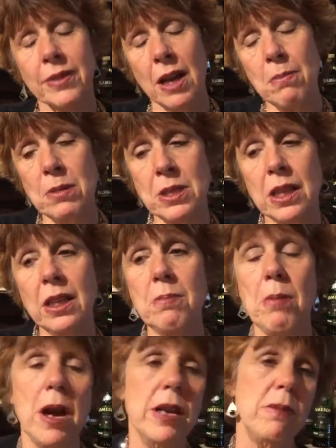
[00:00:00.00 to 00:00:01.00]
I'm particularly
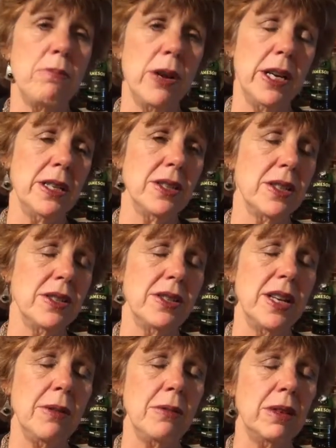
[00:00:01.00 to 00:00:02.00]
proud of the Brennans because
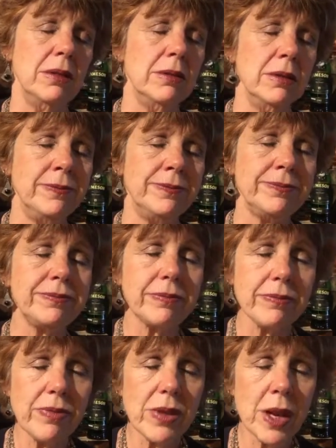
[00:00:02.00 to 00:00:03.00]
they were
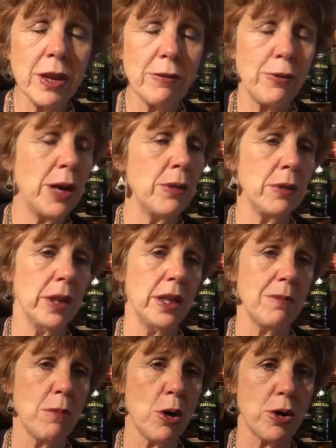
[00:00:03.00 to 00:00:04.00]
frequently
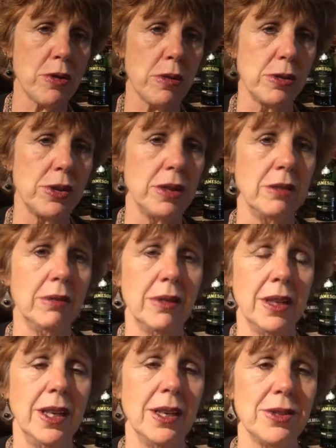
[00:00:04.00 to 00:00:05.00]
the murderers and
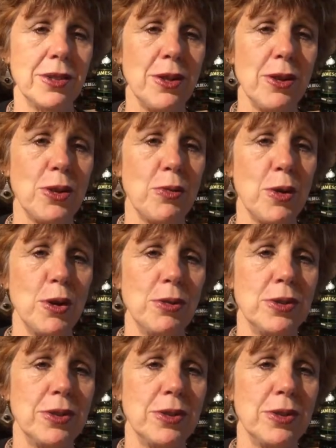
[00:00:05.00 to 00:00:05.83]
things along the roads.